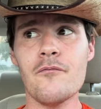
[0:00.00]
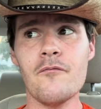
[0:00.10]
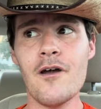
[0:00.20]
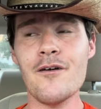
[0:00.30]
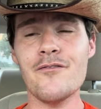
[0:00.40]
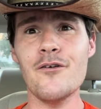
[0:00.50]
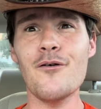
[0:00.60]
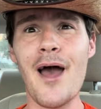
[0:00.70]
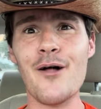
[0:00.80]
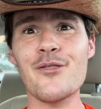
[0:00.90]
very
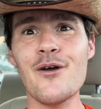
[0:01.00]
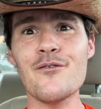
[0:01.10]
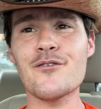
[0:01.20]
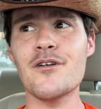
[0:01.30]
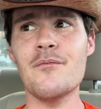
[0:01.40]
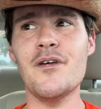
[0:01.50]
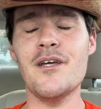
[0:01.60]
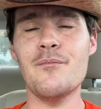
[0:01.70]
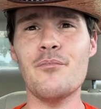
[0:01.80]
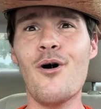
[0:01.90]
few out there is going to
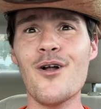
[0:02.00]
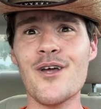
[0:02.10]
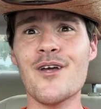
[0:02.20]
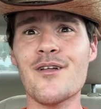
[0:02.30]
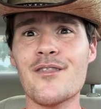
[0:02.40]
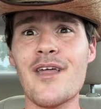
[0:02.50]
be putting